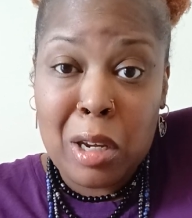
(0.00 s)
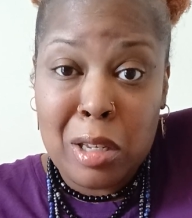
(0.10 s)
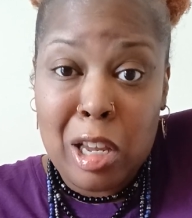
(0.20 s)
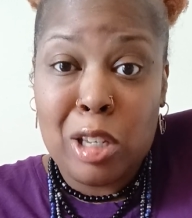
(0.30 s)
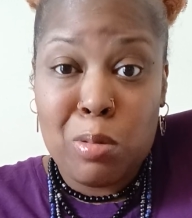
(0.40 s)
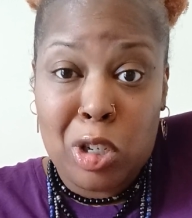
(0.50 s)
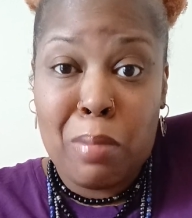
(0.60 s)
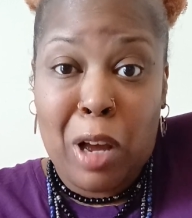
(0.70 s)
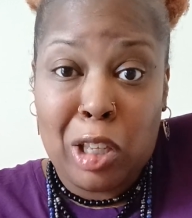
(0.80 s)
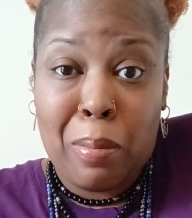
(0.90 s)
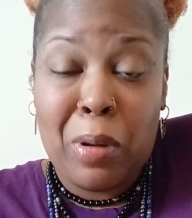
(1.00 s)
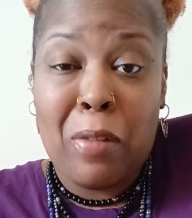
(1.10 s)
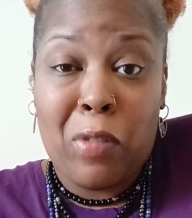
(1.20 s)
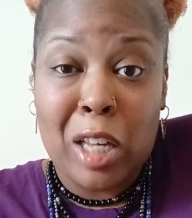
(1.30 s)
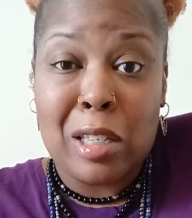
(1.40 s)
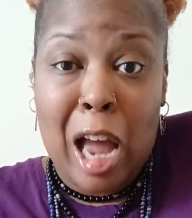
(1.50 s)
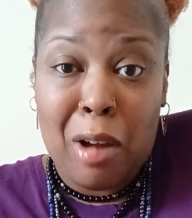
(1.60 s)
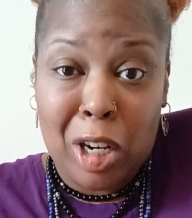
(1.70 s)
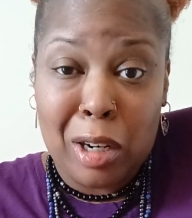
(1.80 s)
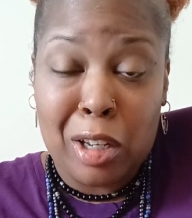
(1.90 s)
Because that's what she about to be, face
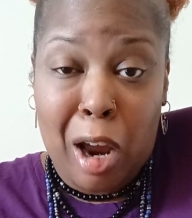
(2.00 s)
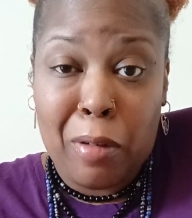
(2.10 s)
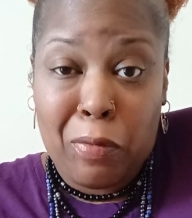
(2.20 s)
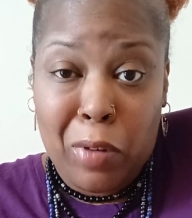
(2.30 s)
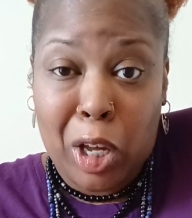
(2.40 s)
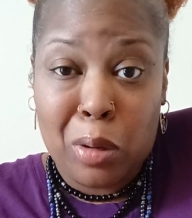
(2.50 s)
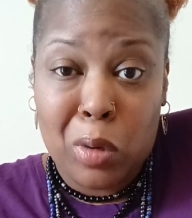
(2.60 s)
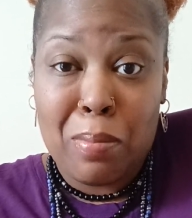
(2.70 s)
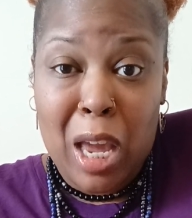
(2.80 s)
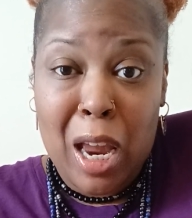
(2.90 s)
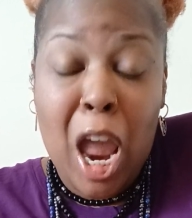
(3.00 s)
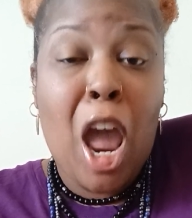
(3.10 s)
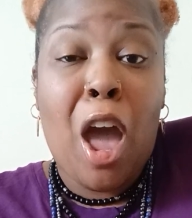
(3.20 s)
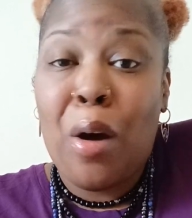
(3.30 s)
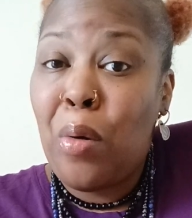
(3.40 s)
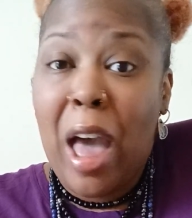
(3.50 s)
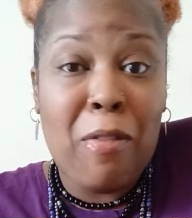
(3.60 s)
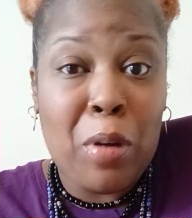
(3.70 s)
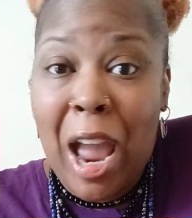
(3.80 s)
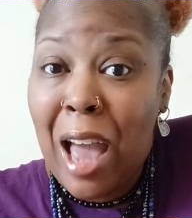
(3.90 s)
down in the dirt fucking with me. And
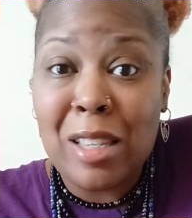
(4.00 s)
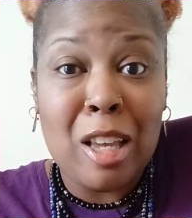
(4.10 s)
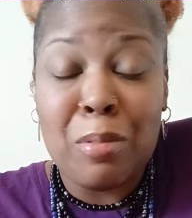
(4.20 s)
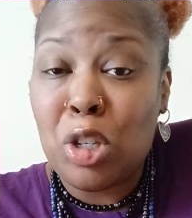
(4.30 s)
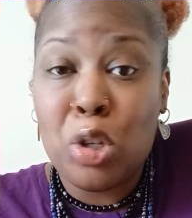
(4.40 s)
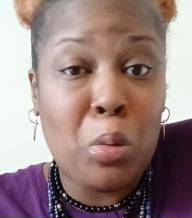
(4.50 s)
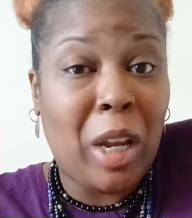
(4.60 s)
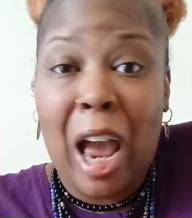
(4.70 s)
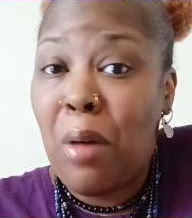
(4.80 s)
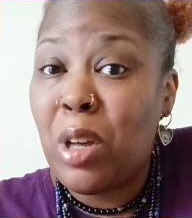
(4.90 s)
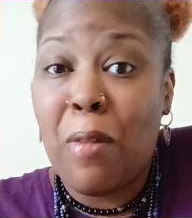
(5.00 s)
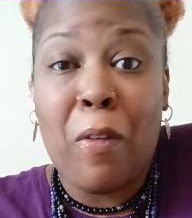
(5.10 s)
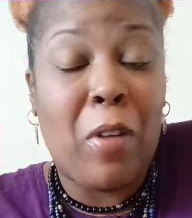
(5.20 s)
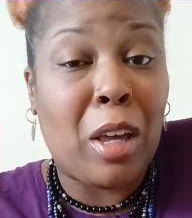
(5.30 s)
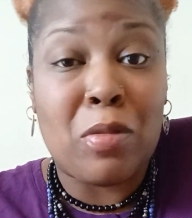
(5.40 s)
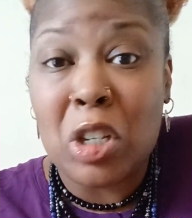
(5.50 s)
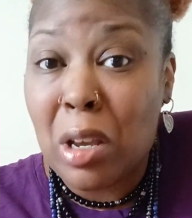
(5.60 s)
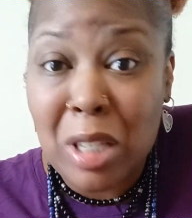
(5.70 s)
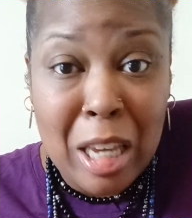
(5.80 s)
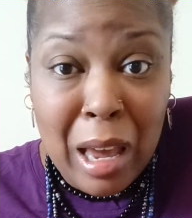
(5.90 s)
whoever has something to do with it, I don't give a fuck if
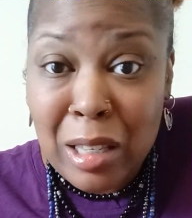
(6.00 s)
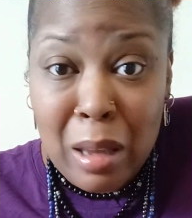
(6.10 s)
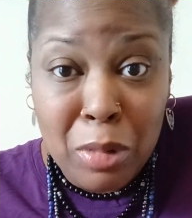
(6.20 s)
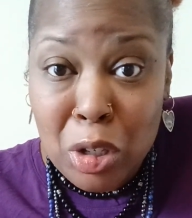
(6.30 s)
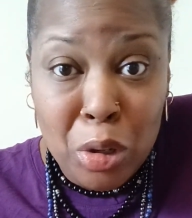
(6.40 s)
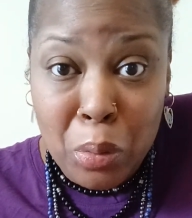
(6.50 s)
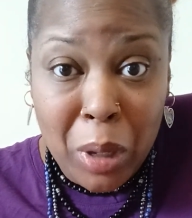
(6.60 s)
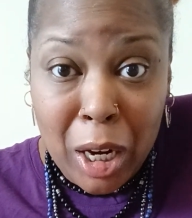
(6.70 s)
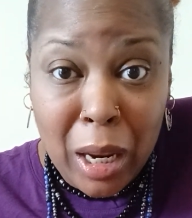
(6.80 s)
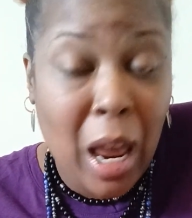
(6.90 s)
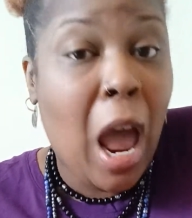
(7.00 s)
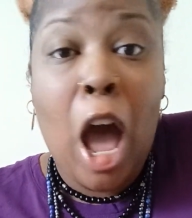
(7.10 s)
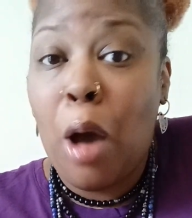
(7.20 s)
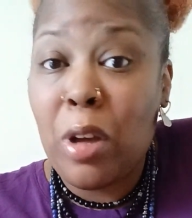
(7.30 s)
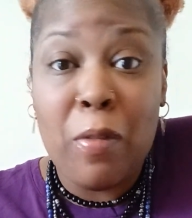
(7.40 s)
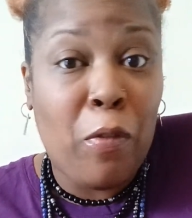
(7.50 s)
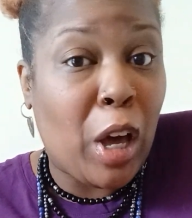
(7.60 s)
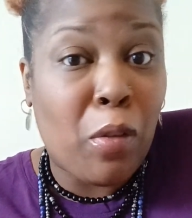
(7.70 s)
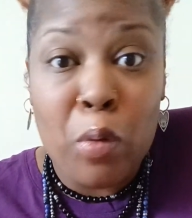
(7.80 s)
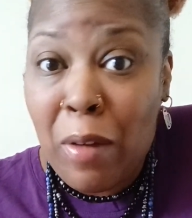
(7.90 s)
Chelsea has something to do with it. I don't give a
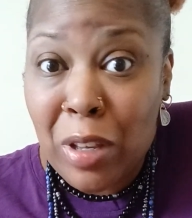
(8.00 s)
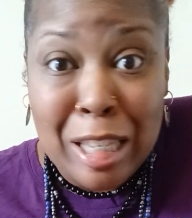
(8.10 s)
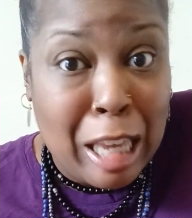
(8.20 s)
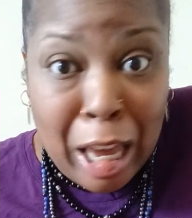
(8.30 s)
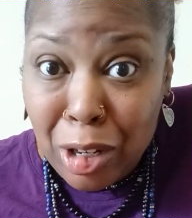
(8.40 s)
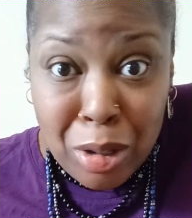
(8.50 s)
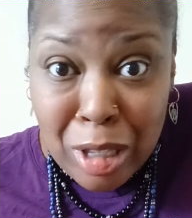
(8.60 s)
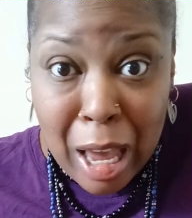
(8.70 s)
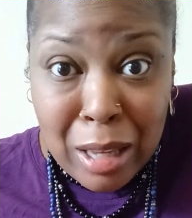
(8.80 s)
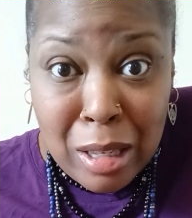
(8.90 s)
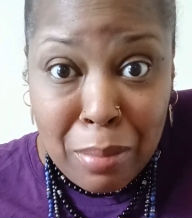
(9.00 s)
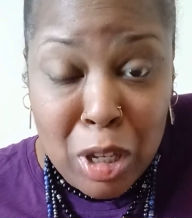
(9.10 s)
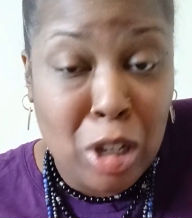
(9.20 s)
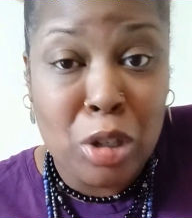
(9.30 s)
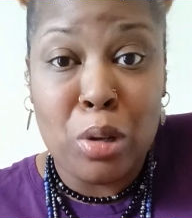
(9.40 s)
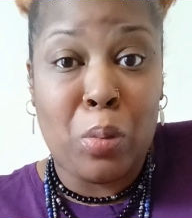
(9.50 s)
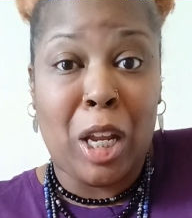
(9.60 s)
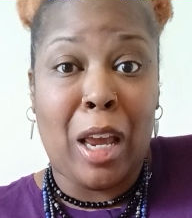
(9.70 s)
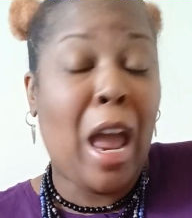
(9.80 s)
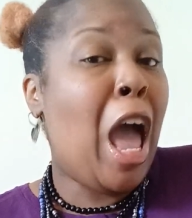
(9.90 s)
fuck if Reverend Sanders has something to do
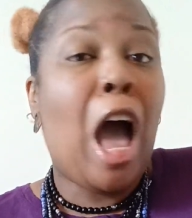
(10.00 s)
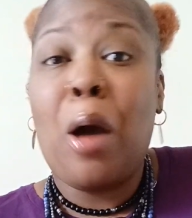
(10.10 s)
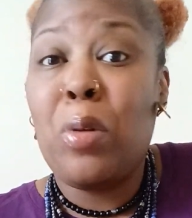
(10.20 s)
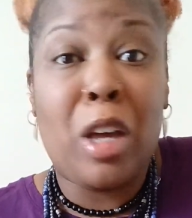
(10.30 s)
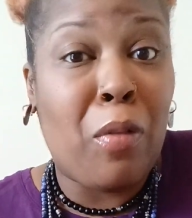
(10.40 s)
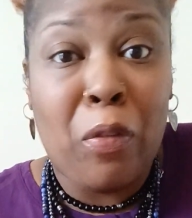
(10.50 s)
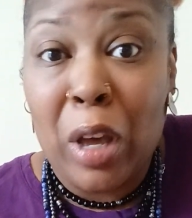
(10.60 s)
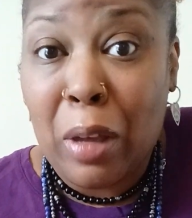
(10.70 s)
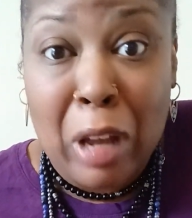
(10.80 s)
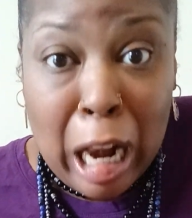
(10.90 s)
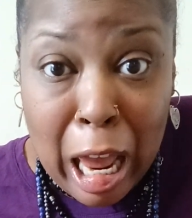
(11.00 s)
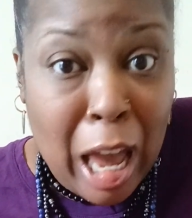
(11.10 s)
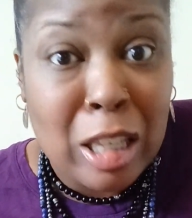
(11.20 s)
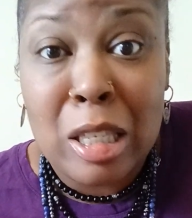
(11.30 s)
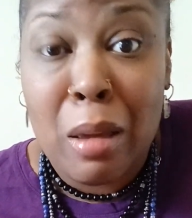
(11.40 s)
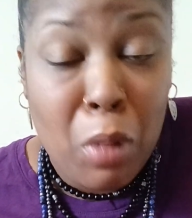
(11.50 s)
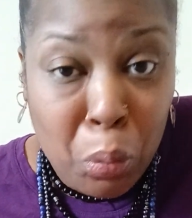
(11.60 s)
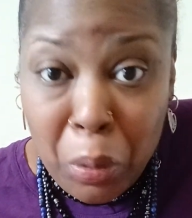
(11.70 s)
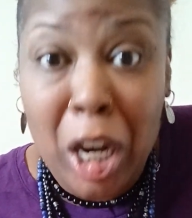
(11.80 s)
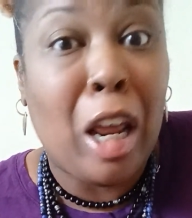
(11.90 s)
with it. I don't give a fuck if Classy,
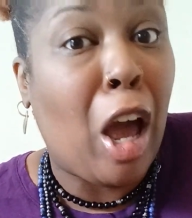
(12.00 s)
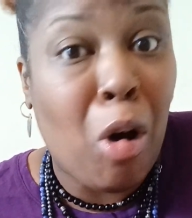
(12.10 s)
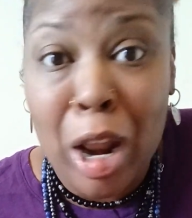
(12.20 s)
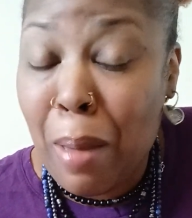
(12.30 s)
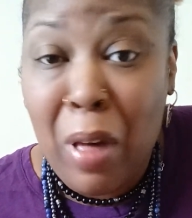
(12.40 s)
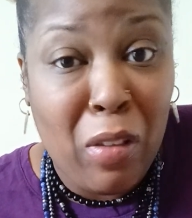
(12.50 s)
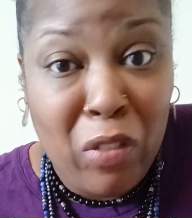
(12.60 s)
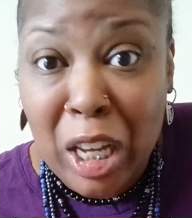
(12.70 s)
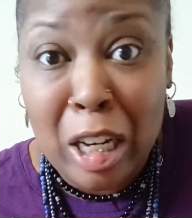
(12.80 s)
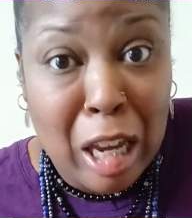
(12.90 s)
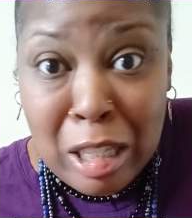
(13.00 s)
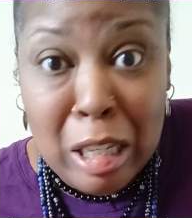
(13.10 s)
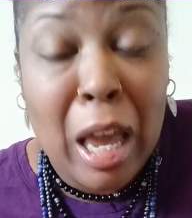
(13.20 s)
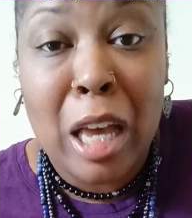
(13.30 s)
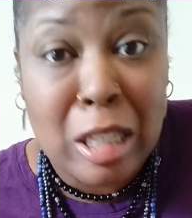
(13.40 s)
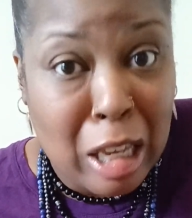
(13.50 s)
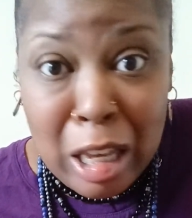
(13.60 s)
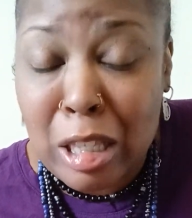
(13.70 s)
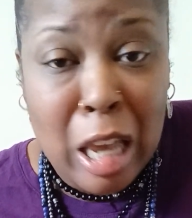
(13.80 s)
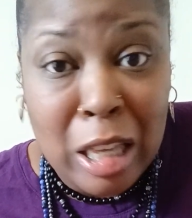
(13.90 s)
Marita, all they motherfucking dusty ass
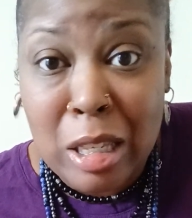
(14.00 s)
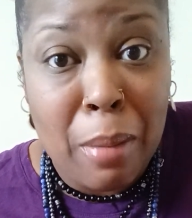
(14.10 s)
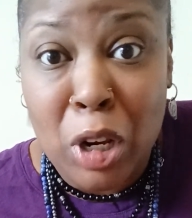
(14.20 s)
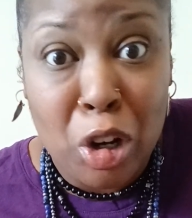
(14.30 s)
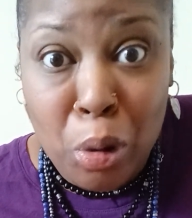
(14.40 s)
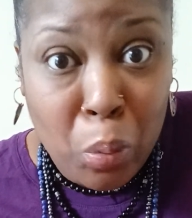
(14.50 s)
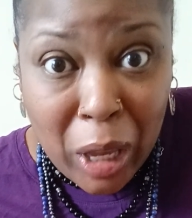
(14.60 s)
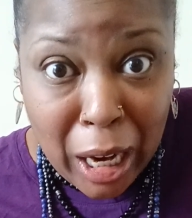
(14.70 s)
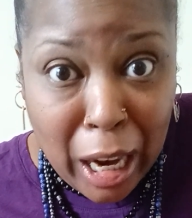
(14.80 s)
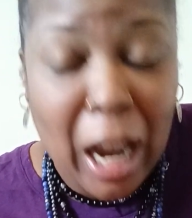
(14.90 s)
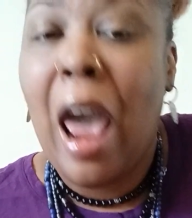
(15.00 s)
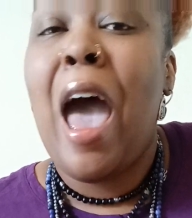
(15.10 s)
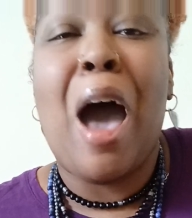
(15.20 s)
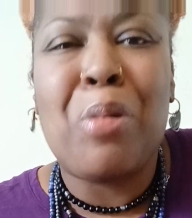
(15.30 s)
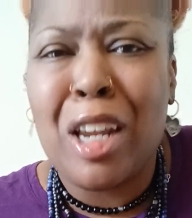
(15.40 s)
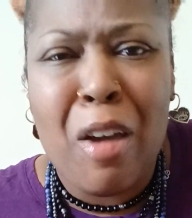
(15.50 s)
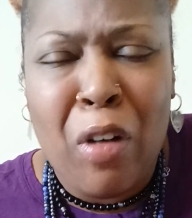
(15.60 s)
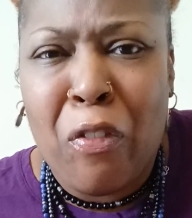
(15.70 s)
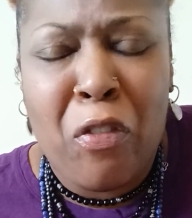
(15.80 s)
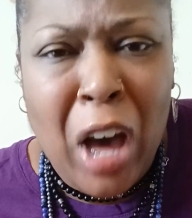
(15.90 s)
kids had something to do with it. I don't give
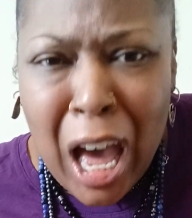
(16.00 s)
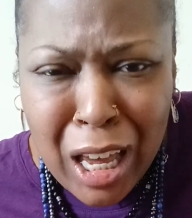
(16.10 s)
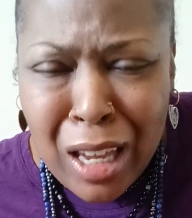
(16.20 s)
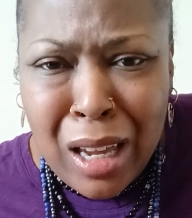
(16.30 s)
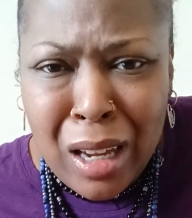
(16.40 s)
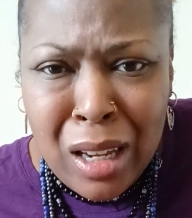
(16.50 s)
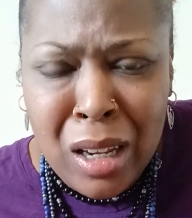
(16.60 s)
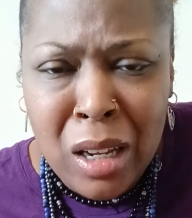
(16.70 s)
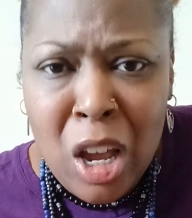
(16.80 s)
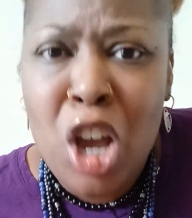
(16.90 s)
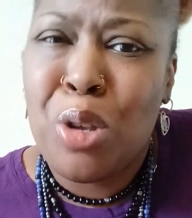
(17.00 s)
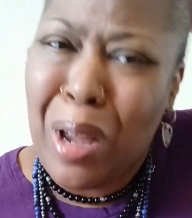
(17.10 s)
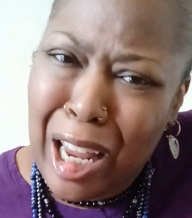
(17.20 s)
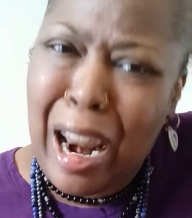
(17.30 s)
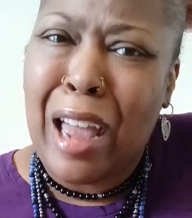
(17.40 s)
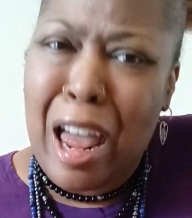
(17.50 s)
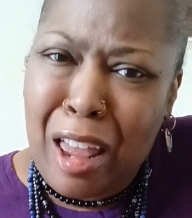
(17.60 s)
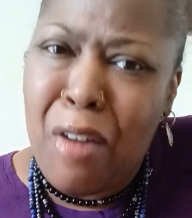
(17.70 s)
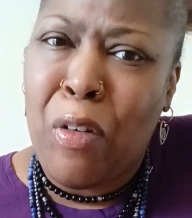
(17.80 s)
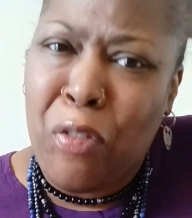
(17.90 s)
a fuck. Do I look like I
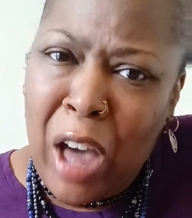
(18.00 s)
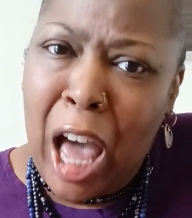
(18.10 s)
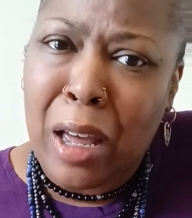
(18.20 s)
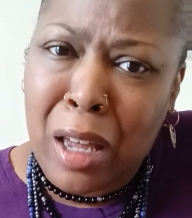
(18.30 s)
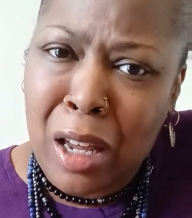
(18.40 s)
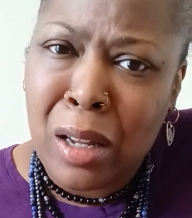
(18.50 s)
give a fuck?